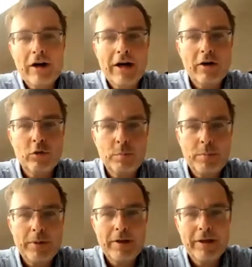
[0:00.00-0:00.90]
I
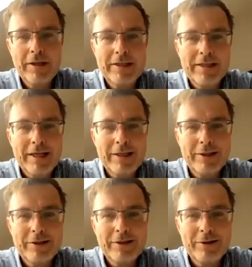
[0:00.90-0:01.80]
hope
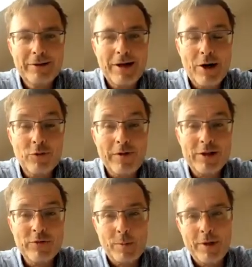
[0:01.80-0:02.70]
that our
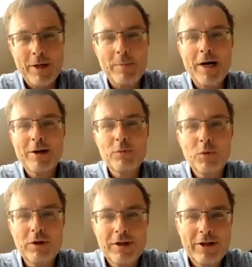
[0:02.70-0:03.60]
friends from Denmark would